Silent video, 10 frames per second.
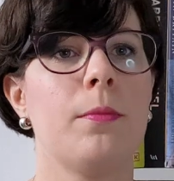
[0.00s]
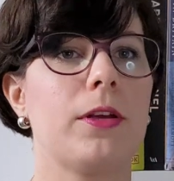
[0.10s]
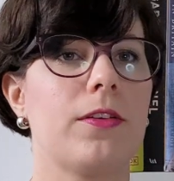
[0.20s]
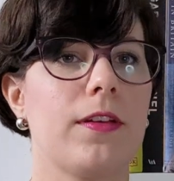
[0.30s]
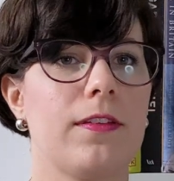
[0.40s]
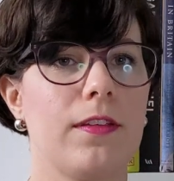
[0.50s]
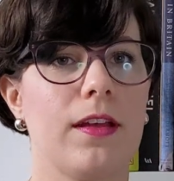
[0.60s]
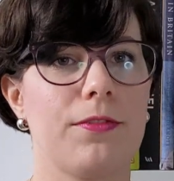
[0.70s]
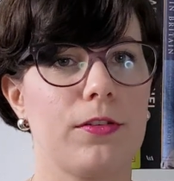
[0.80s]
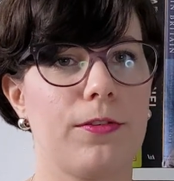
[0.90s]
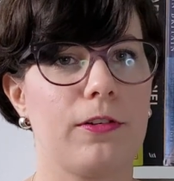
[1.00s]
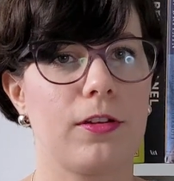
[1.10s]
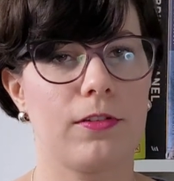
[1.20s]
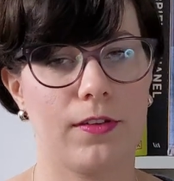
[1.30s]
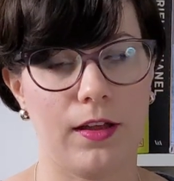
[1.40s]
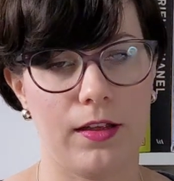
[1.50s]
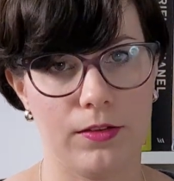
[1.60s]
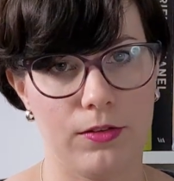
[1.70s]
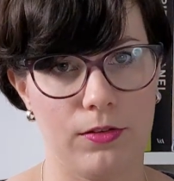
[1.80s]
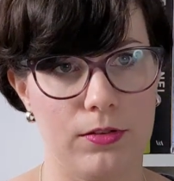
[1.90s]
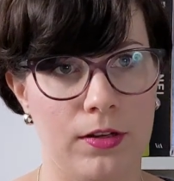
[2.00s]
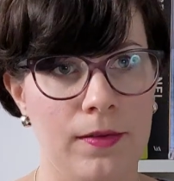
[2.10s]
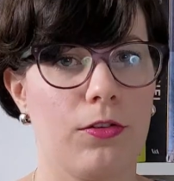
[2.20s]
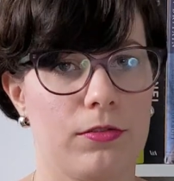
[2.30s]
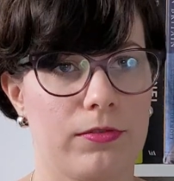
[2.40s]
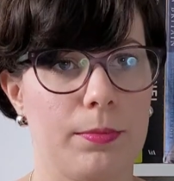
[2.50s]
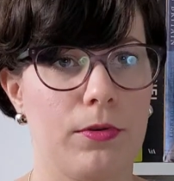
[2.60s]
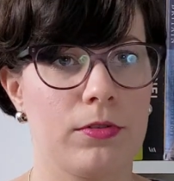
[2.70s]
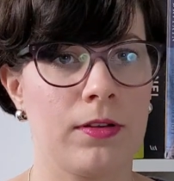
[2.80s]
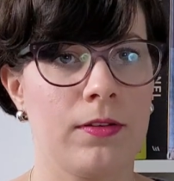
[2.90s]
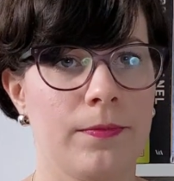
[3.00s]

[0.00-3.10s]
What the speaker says: because they still have your photos and your color report.